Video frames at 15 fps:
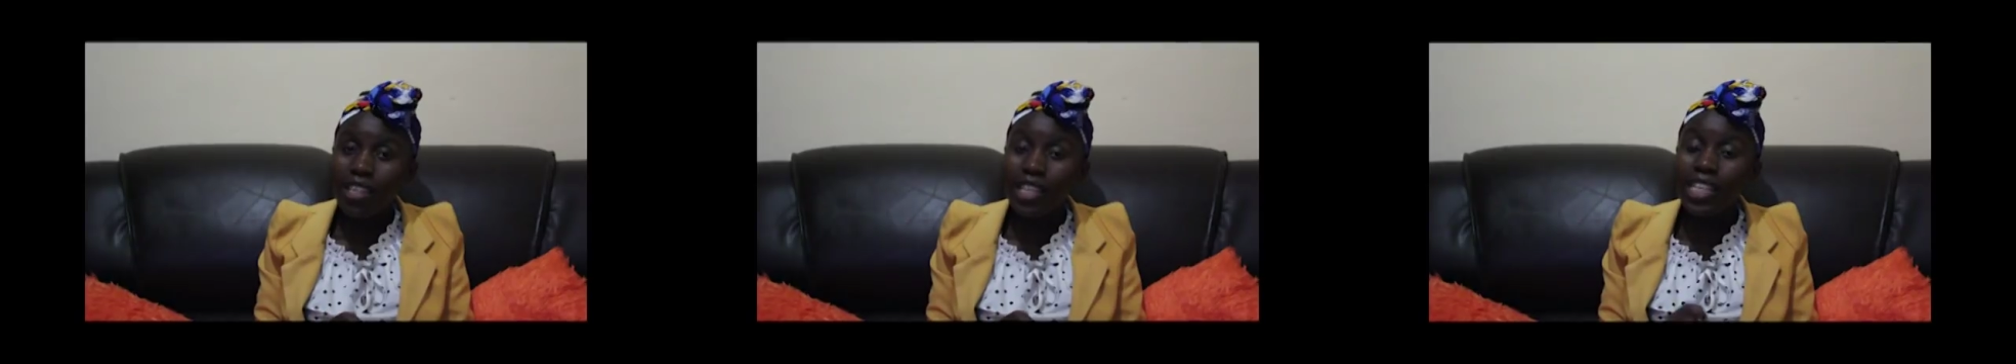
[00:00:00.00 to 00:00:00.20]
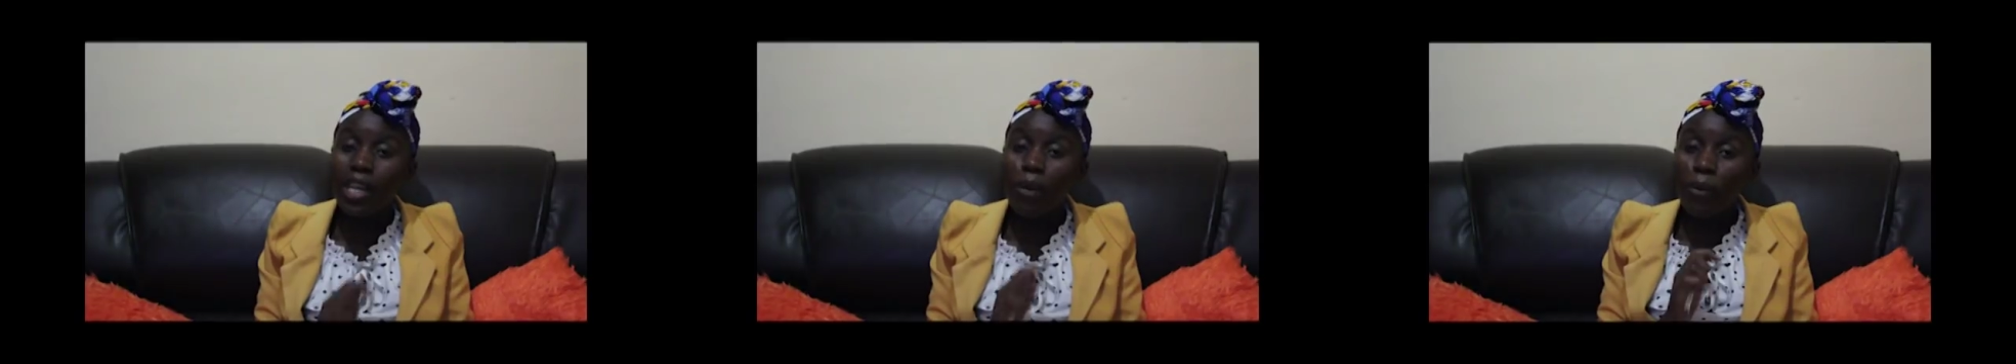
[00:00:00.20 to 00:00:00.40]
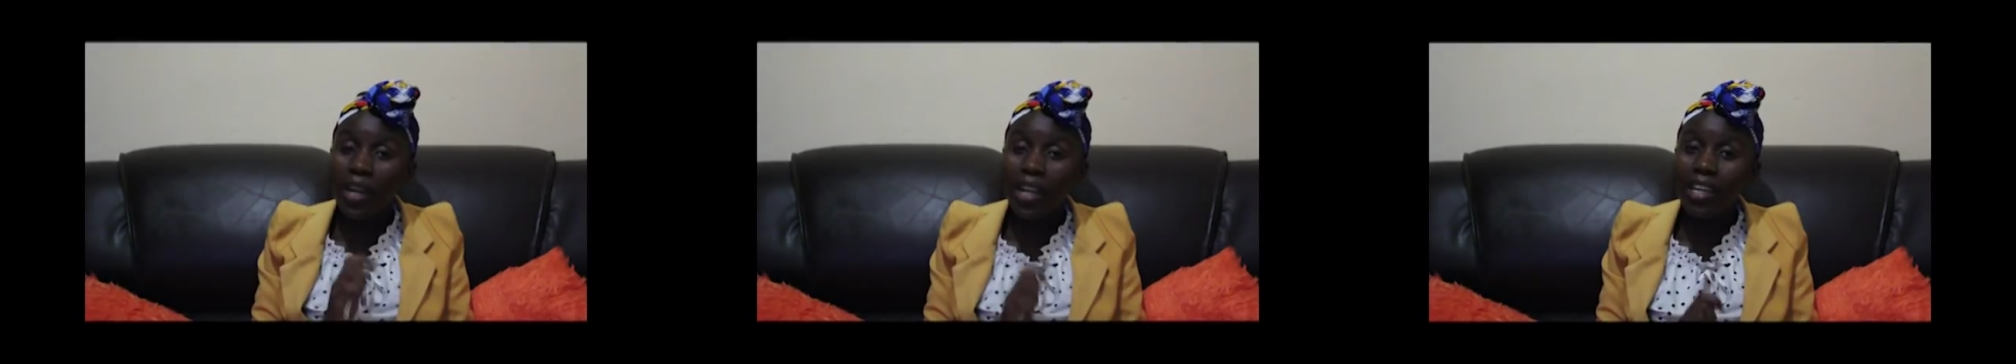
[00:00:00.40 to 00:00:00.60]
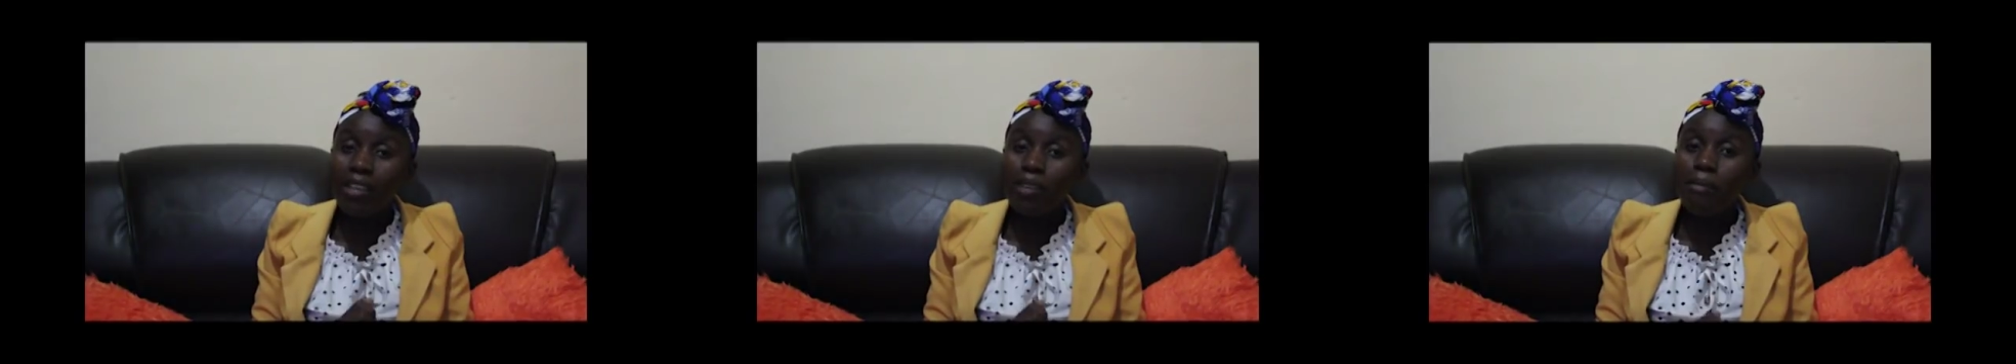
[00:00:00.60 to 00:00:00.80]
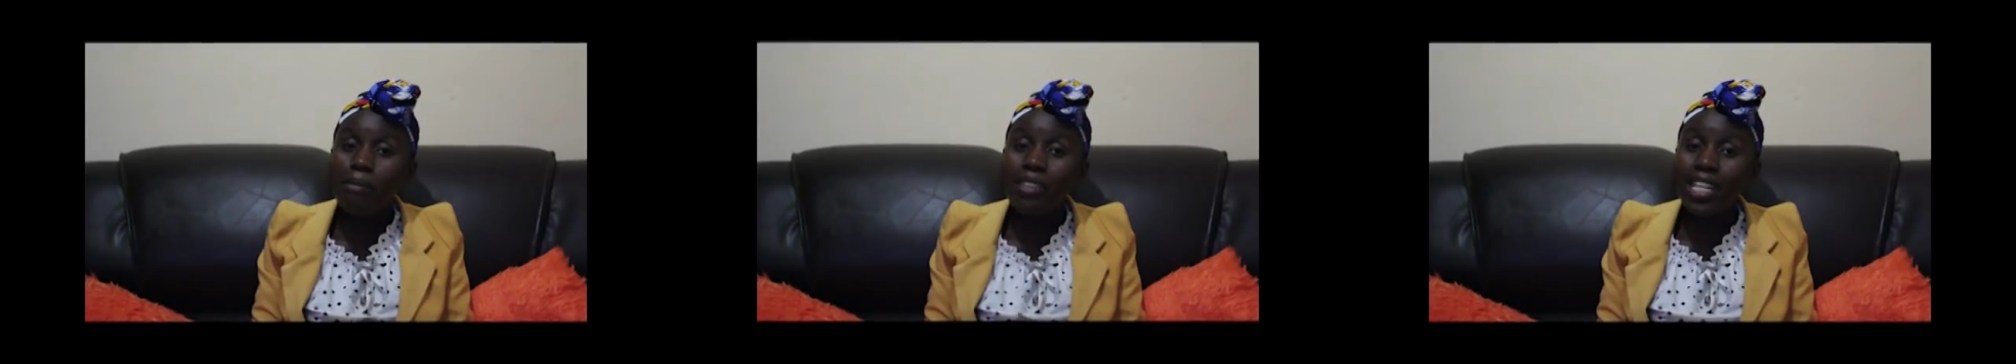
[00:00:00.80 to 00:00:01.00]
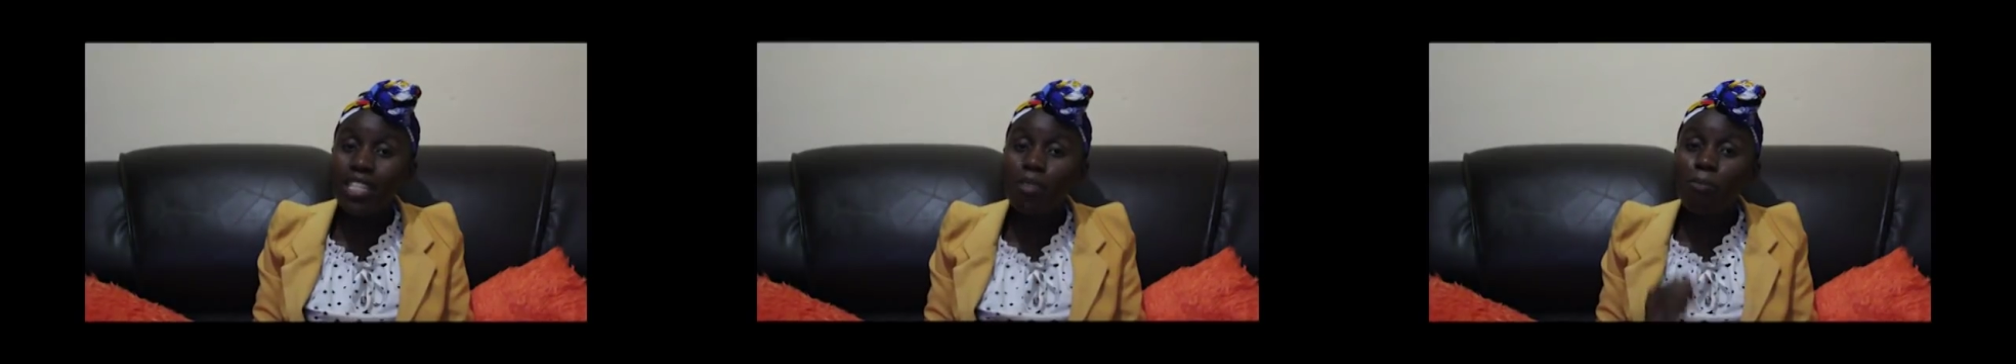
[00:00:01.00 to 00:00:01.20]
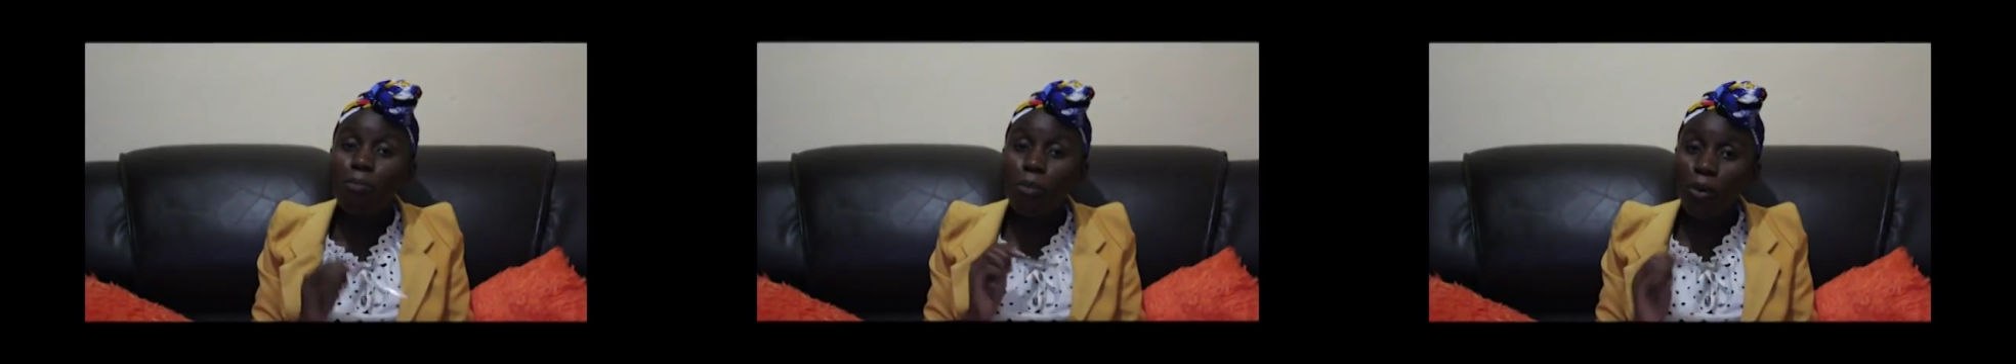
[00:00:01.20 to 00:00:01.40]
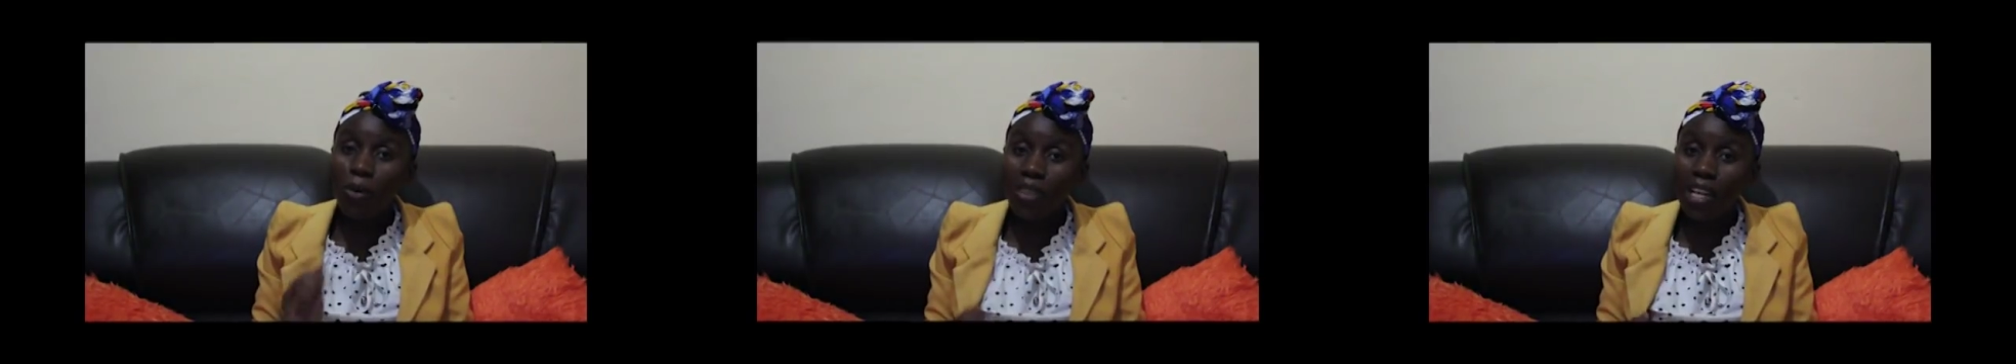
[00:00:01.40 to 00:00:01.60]
in a way that's
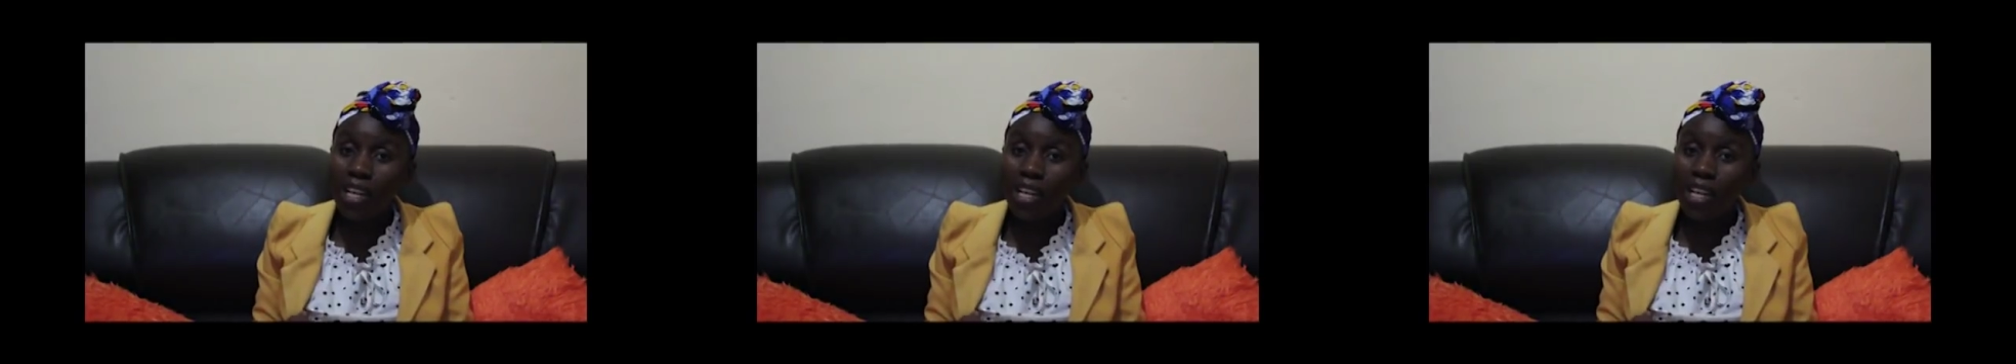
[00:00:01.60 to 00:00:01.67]
more